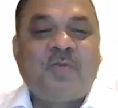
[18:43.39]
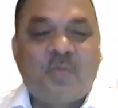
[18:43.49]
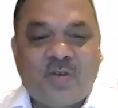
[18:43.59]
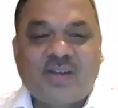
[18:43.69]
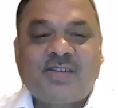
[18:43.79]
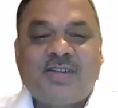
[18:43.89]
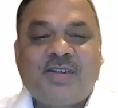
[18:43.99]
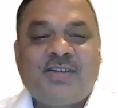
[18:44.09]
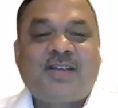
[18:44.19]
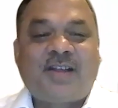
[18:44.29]

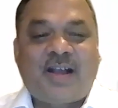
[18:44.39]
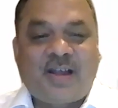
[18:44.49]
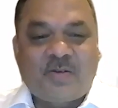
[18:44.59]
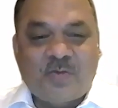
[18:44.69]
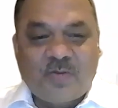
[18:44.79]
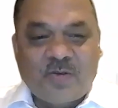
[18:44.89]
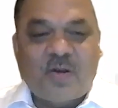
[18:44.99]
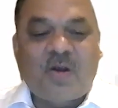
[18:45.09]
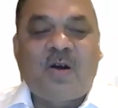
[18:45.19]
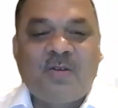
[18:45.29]
versus our own
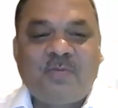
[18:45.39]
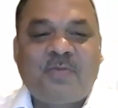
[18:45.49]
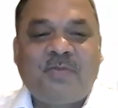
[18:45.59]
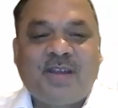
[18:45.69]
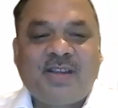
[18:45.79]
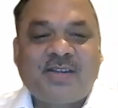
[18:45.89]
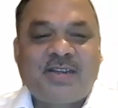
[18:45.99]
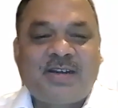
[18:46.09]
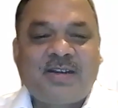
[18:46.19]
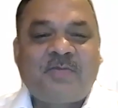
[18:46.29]
on-premise
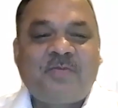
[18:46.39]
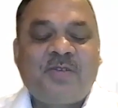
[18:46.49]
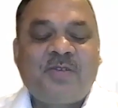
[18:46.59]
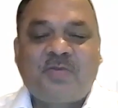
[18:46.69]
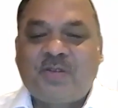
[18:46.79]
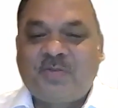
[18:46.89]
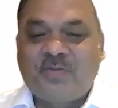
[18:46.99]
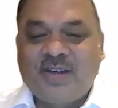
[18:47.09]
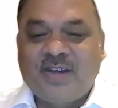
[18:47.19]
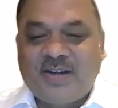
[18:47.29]
setup, which was
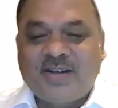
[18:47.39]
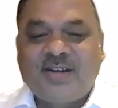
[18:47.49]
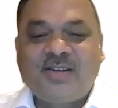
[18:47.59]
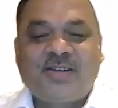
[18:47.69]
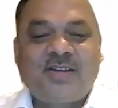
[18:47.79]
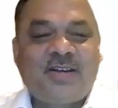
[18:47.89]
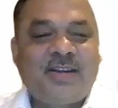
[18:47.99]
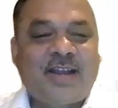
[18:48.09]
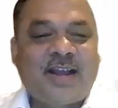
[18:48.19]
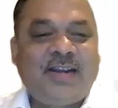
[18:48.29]
very
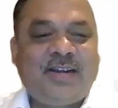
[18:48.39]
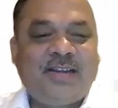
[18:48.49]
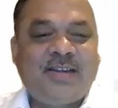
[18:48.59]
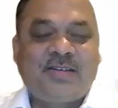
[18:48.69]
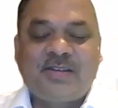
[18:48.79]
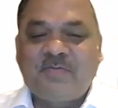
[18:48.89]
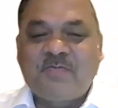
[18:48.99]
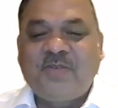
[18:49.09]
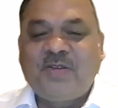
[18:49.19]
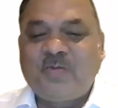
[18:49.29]
traditionally
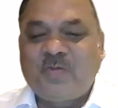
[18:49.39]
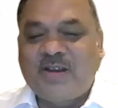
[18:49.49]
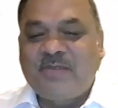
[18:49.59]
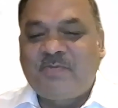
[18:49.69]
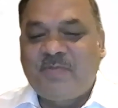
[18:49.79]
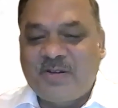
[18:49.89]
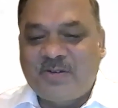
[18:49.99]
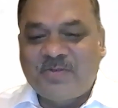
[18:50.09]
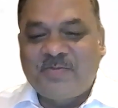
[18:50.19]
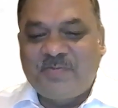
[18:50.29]
ITSM, P1,
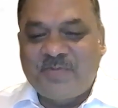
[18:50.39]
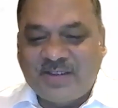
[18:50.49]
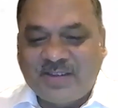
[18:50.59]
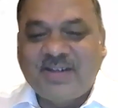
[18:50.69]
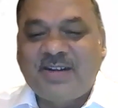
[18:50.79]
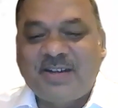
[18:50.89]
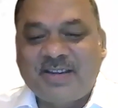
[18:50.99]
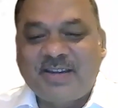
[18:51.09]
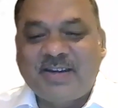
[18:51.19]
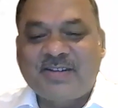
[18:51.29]
P2, P3
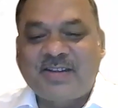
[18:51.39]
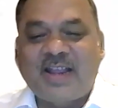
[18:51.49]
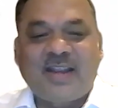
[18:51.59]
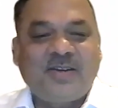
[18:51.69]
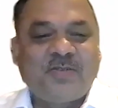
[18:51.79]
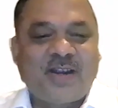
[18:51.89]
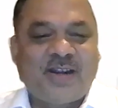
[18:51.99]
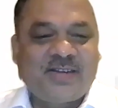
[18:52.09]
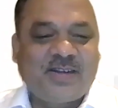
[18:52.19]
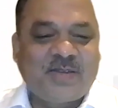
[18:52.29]
tickets, and you had
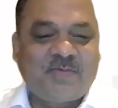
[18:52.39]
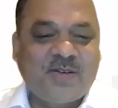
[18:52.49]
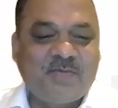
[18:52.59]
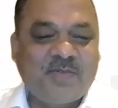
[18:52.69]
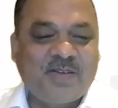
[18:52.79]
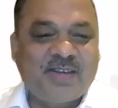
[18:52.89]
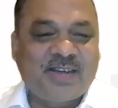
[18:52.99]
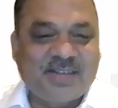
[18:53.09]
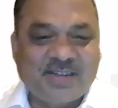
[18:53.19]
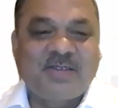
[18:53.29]
CMDBs
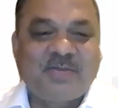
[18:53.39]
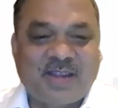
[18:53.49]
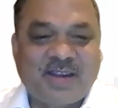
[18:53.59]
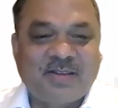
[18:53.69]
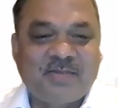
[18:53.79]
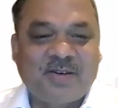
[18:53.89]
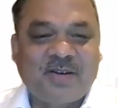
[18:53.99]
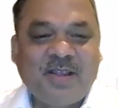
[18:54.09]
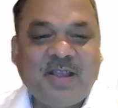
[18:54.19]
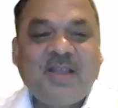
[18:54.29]
and change management.
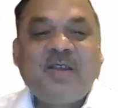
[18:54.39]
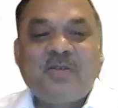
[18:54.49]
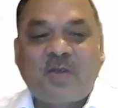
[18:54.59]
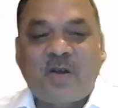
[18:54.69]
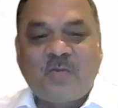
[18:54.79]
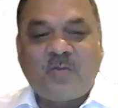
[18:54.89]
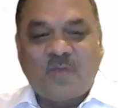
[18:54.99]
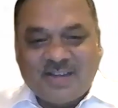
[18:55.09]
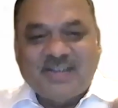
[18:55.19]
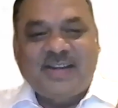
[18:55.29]
So on
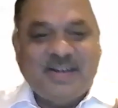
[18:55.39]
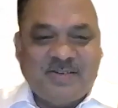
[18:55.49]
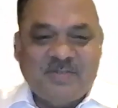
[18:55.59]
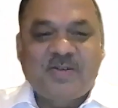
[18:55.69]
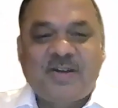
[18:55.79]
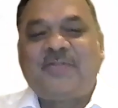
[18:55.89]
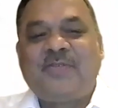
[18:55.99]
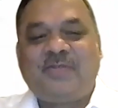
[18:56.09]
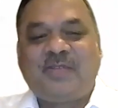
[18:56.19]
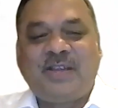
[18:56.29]
one side, you have
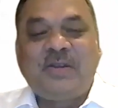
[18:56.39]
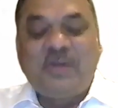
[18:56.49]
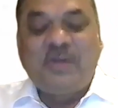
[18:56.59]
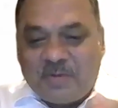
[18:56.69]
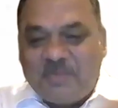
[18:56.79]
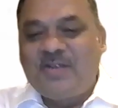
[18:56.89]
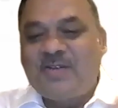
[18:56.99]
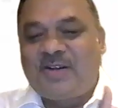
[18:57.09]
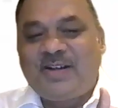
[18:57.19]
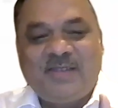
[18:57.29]
equipped
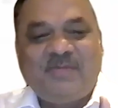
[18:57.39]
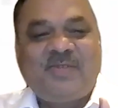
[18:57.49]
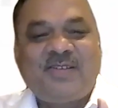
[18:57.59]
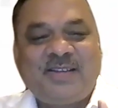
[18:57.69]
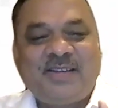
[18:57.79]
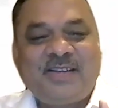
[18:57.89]
your teams